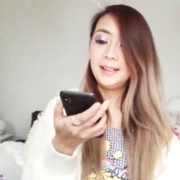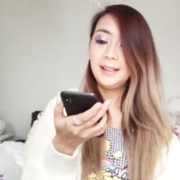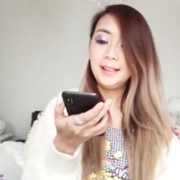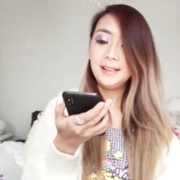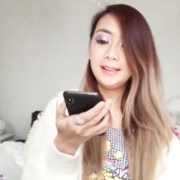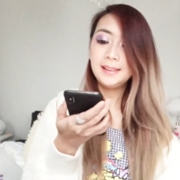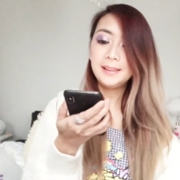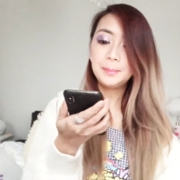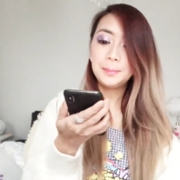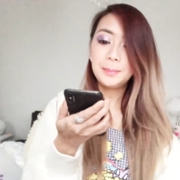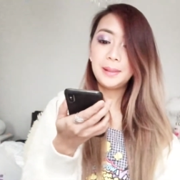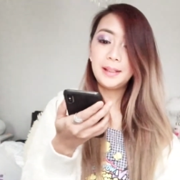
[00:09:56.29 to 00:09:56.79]

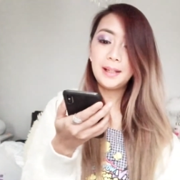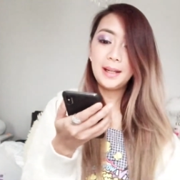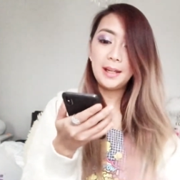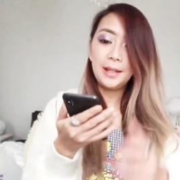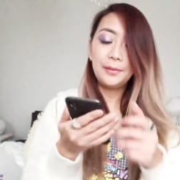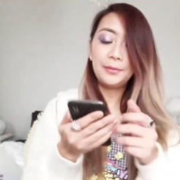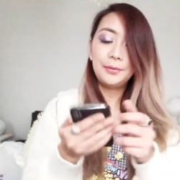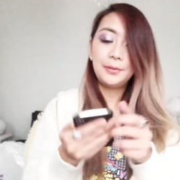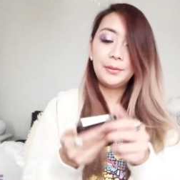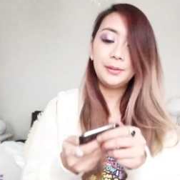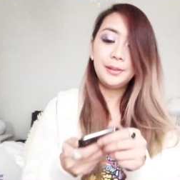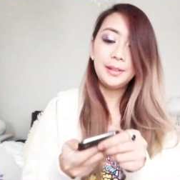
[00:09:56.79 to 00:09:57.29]
is my
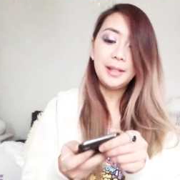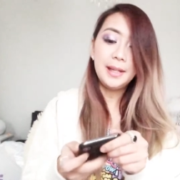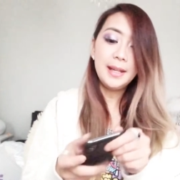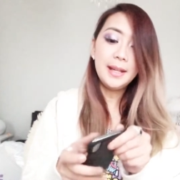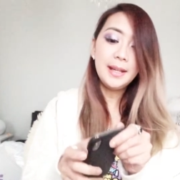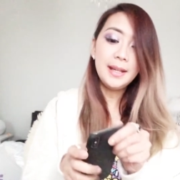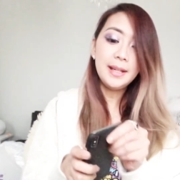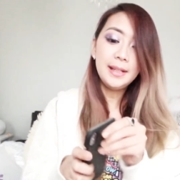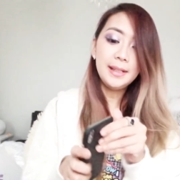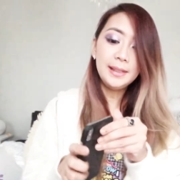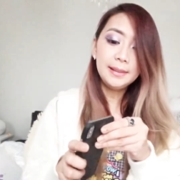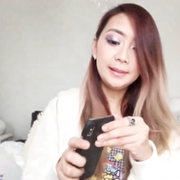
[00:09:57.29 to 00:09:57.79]
iPhone
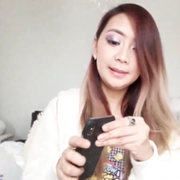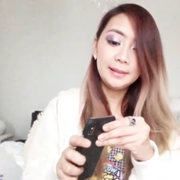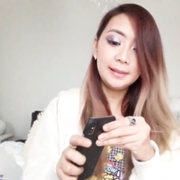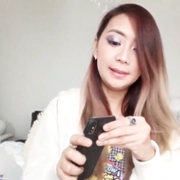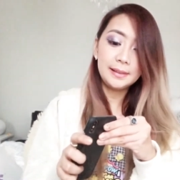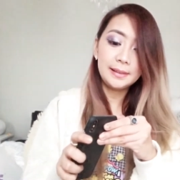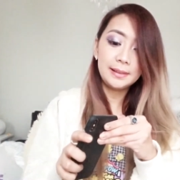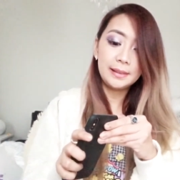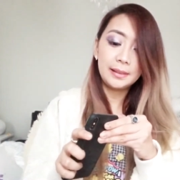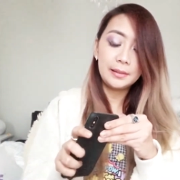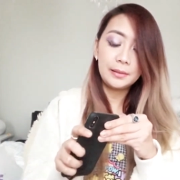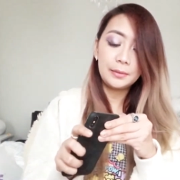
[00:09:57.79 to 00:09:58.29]
X
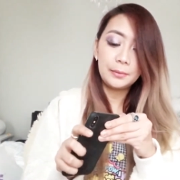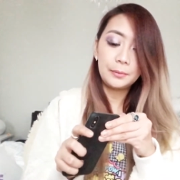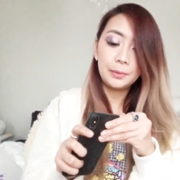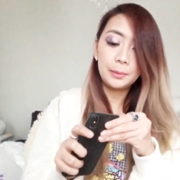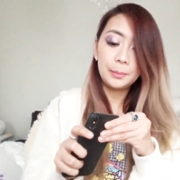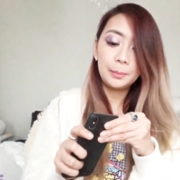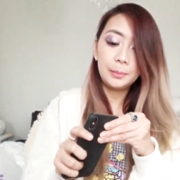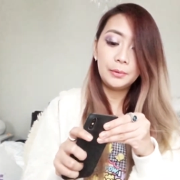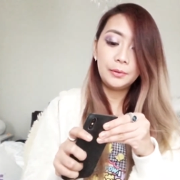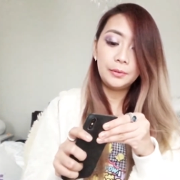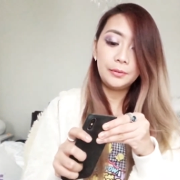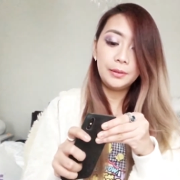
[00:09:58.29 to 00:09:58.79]
just gonna
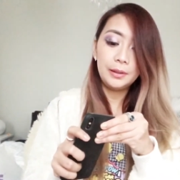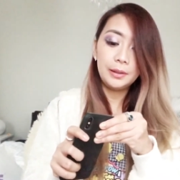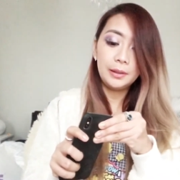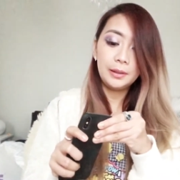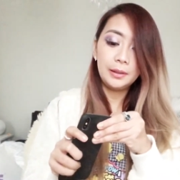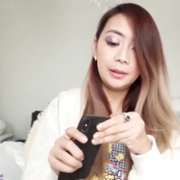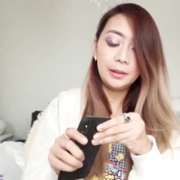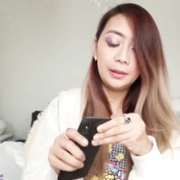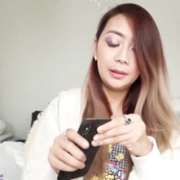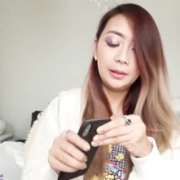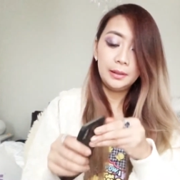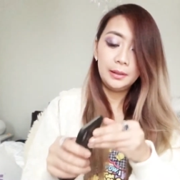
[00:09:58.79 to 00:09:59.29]
remove
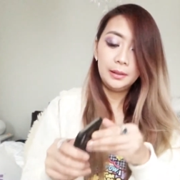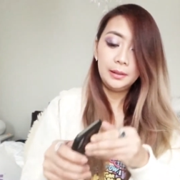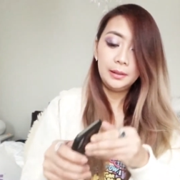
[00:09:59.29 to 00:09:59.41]
the